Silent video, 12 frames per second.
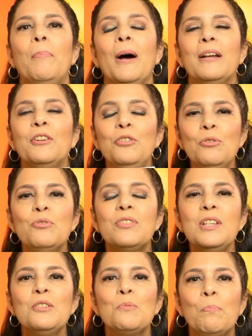but use
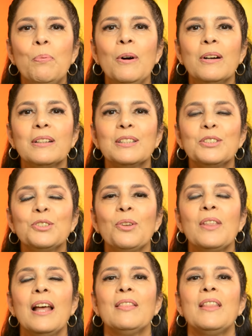these books so
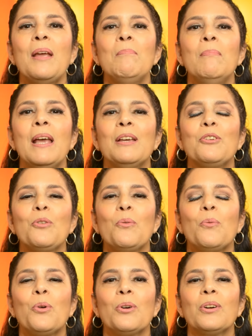that they make your
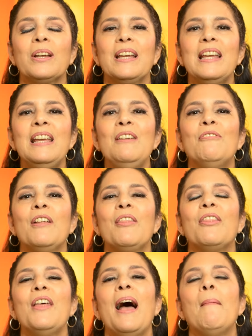work
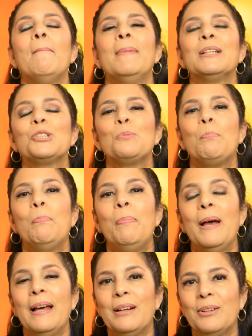even that much
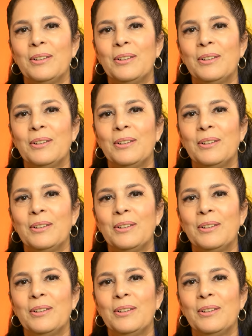better.